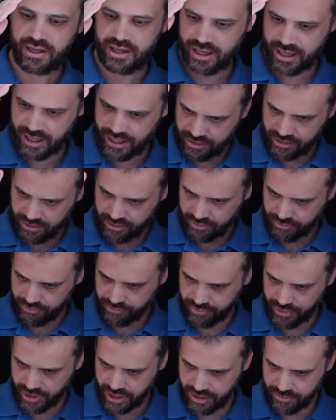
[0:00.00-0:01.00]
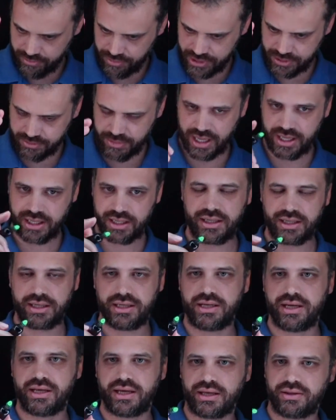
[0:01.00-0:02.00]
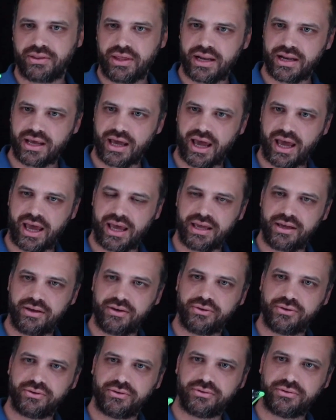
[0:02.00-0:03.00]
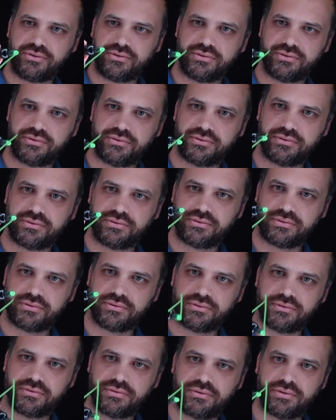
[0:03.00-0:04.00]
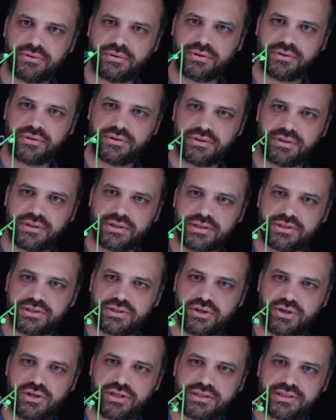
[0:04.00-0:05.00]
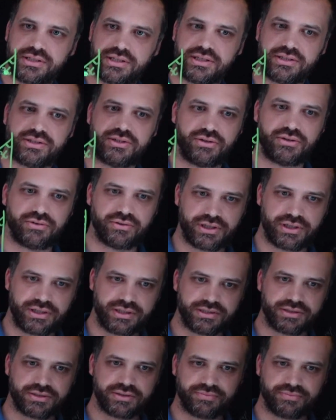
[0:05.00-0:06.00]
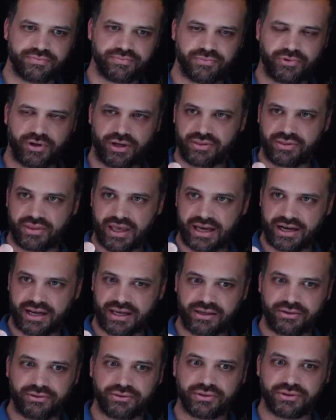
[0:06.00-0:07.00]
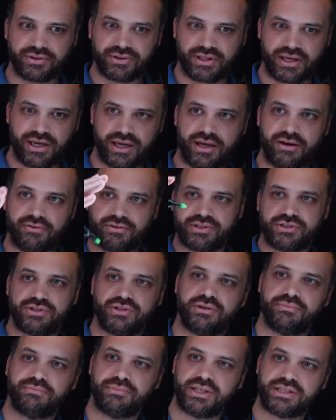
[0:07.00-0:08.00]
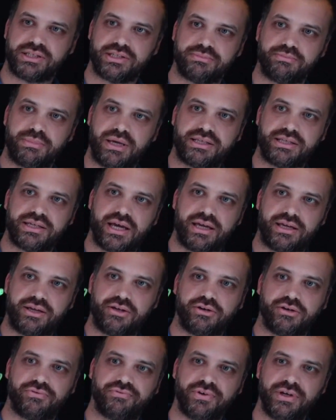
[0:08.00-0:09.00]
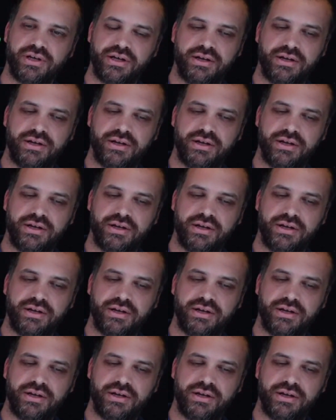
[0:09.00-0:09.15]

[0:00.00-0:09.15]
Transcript: and the ramp is making that angle is 36 degrees, right? That angle there is, this is me taking off.